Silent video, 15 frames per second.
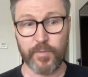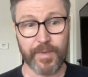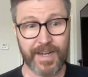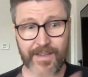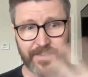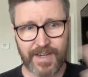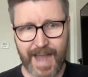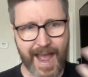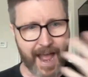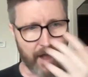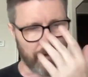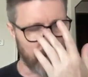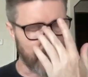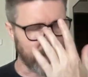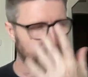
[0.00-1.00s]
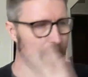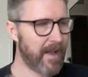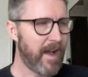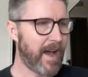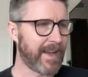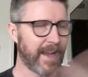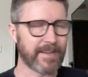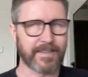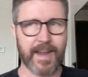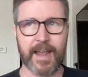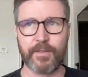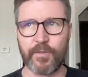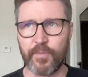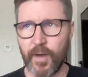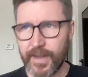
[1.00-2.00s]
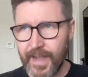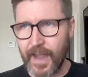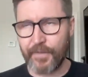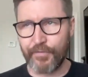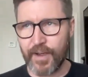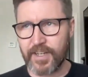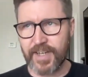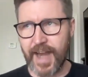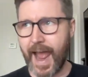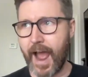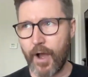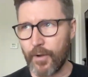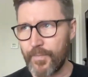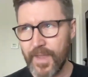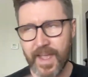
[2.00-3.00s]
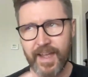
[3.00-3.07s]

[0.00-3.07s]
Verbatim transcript: But even now, like, I get together with my gay friends now,